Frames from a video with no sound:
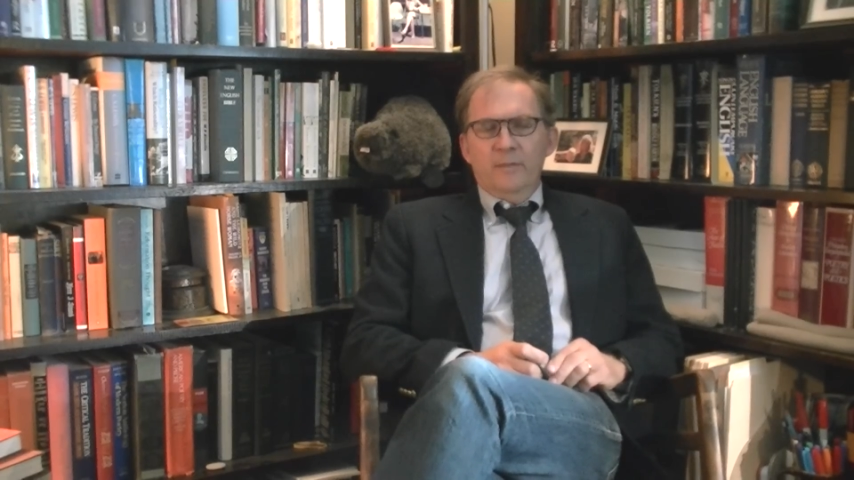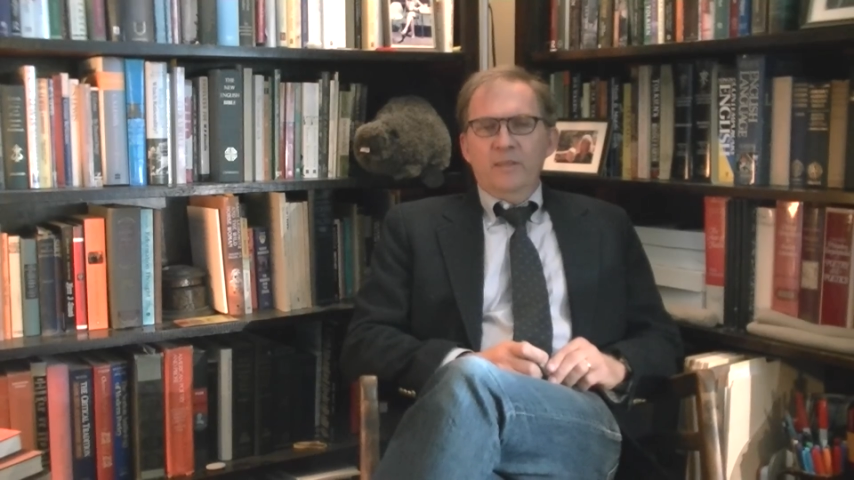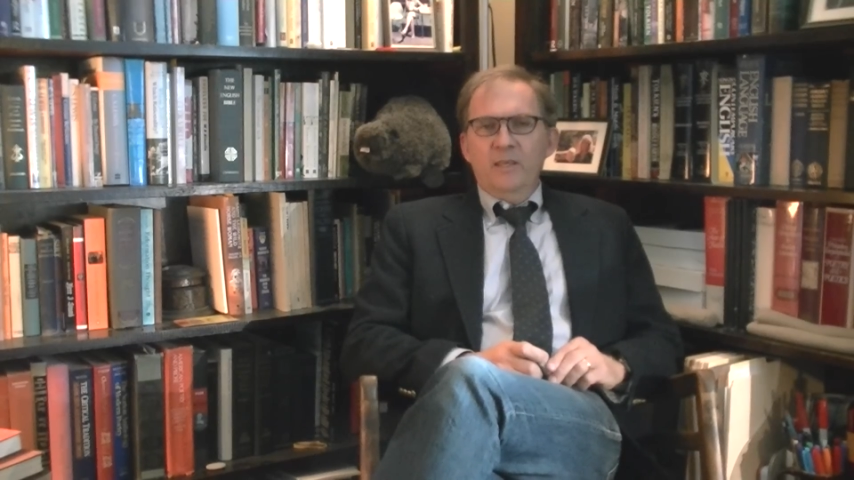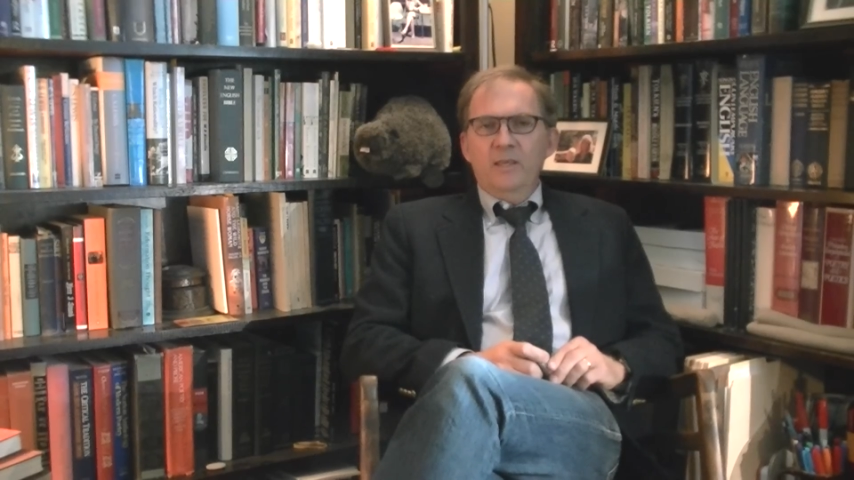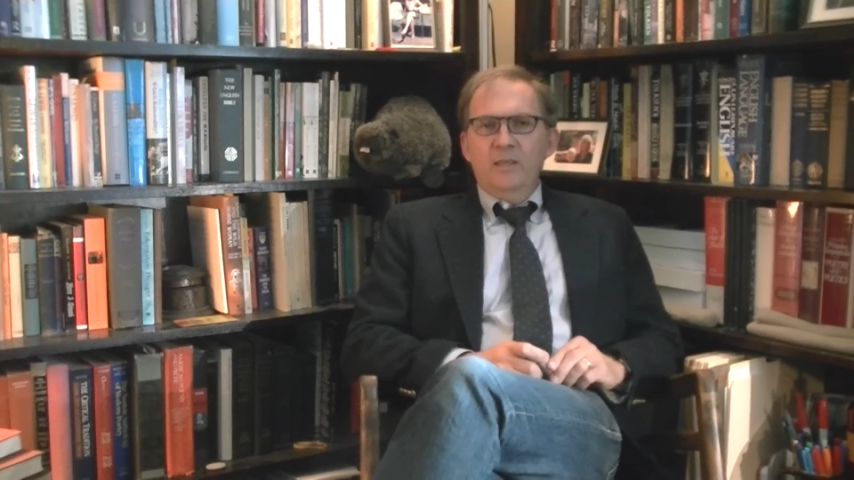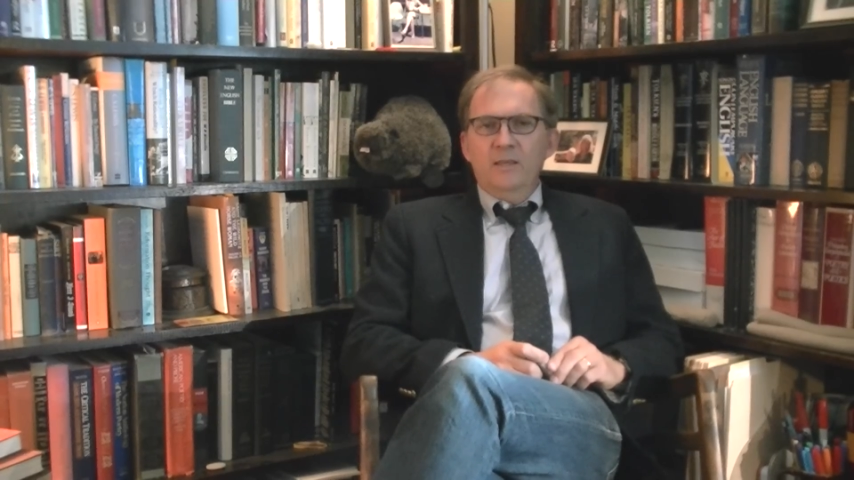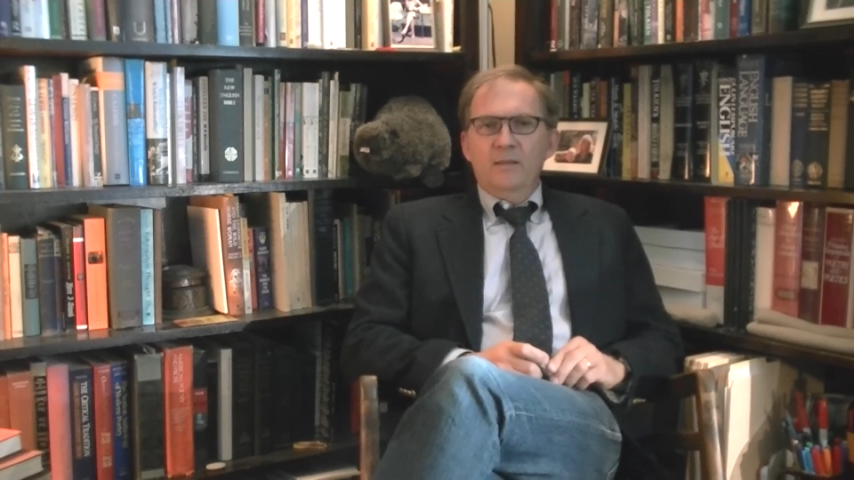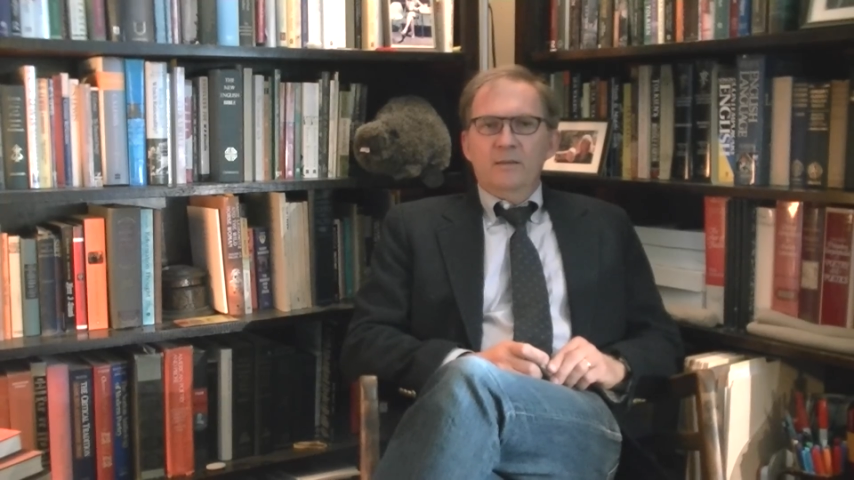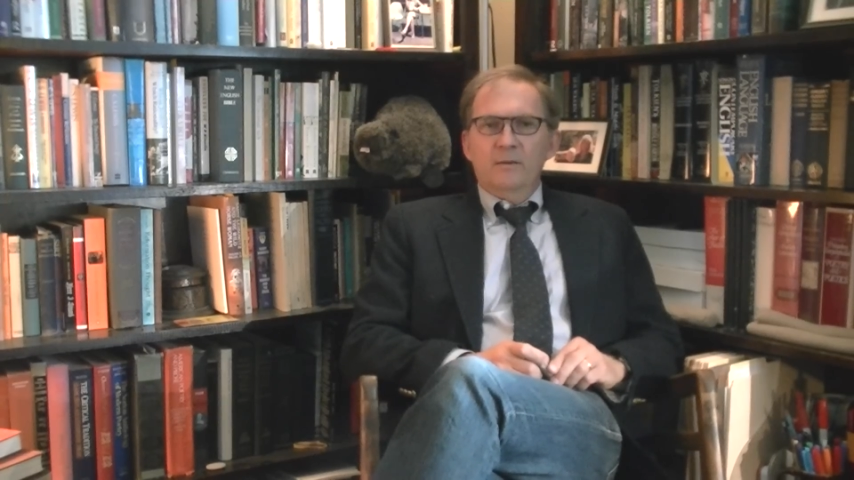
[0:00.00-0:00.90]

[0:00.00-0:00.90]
the